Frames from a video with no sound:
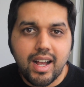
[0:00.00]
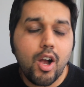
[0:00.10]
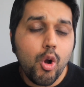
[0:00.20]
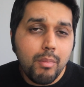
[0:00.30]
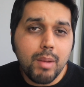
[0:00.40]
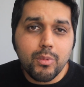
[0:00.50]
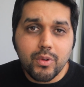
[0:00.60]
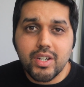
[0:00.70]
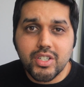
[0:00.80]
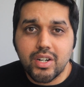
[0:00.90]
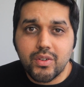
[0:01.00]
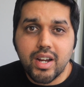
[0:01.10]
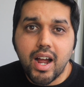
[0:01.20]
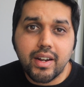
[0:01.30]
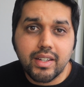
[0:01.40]
I hope my prediction
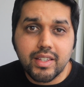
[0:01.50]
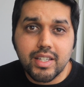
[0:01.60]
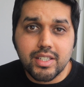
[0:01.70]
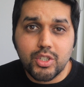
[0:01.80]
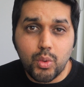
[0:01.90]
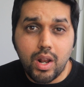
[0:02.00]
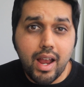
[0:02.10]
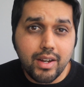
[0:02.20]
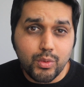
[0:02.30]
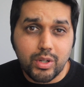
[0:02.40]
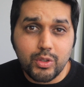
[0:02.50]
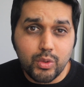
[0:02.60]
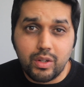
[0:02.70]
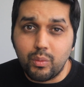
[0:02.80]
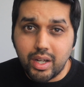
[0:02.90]
regarding this July
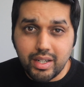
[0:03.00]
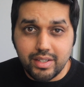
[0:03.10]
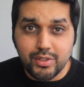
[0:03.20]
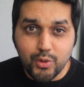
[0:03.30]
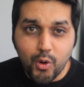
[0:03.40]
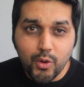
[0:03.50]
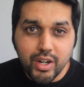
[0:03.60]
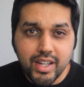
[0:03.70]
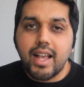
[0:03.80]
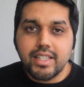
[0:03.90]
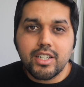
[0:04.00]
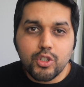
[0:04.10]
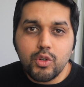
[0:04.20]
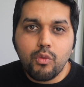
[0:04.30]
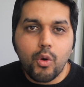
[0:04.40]
2021 is wrong, as I
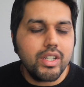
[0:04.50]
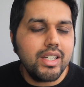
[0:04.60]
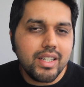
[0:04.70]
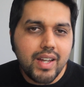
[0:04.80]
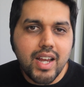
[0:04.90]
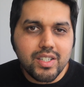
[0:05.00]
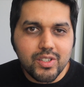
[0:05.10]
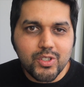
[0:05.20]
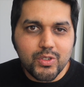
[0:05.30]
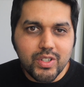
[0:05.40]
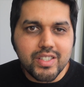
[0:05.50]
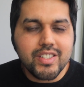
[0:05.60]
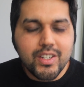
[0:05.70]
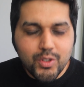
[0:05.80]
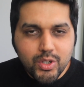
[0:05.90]
do want international
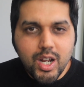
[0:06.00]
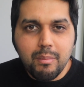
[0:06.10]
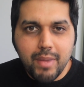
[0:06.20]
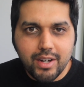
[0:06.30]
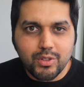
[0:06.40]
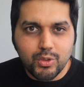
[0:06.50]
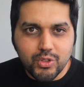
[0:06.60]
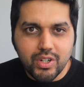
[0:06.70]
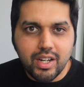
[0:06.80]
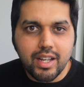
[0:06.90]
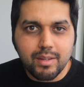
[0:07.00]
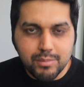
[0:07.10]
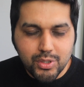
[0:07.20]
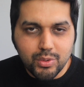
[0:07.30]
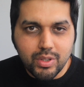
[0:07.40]
students to come back to Australia
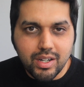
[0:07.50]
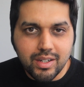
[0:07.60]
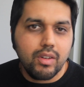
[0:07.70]
sooner.